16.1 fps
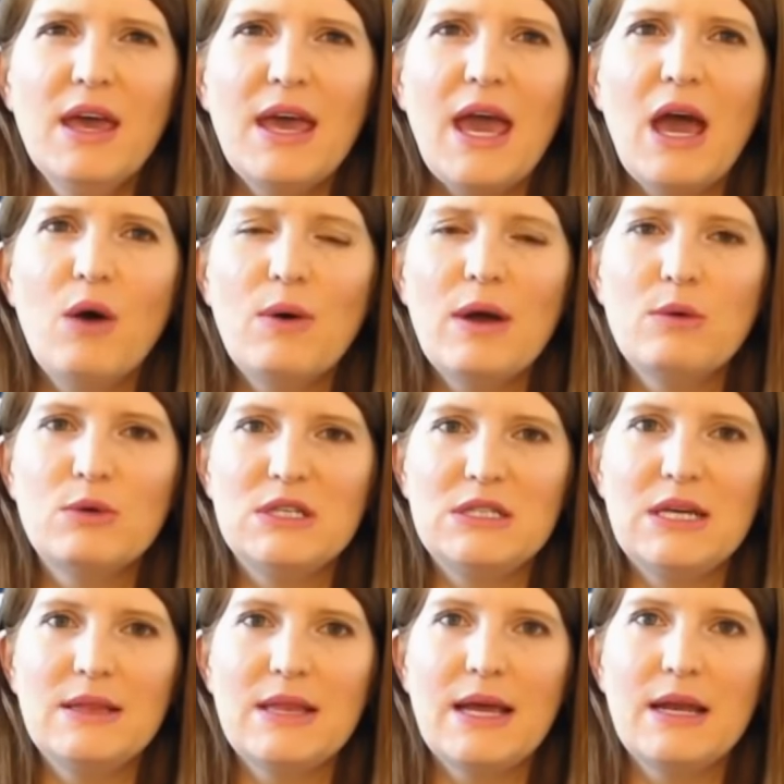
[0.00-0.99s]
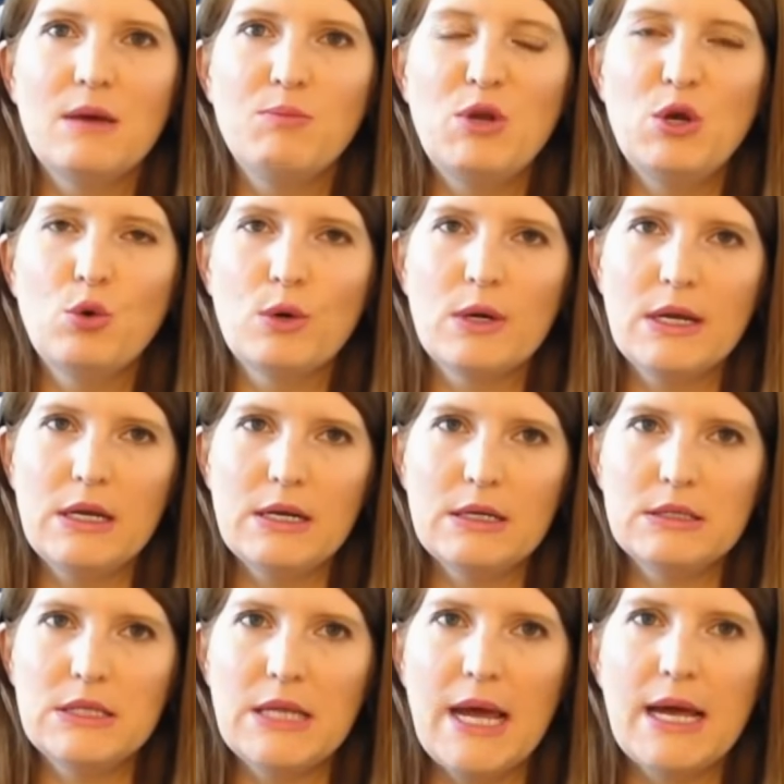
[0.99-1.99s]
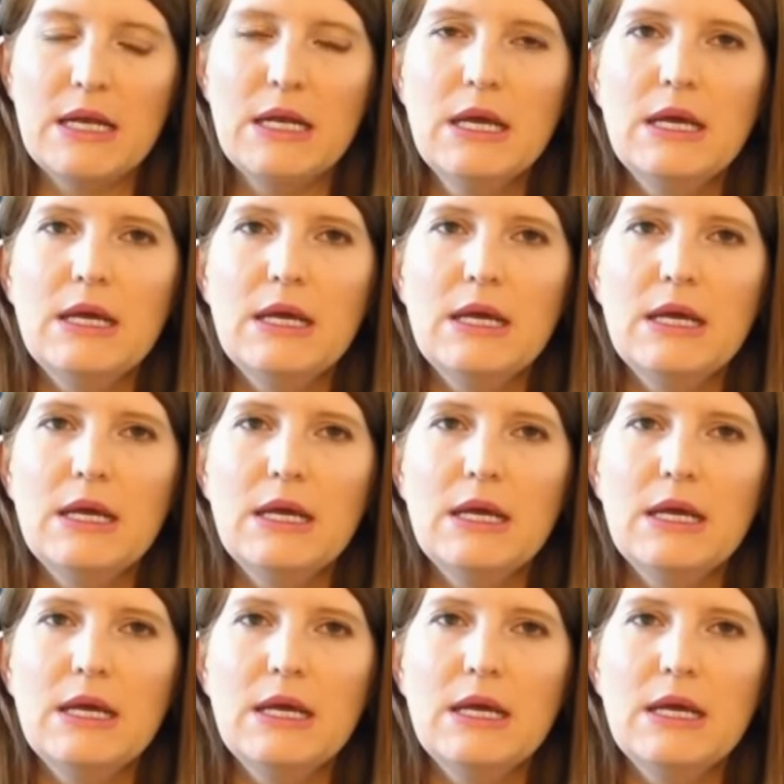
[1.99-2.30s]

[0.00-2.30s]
how I would set that up and organize that.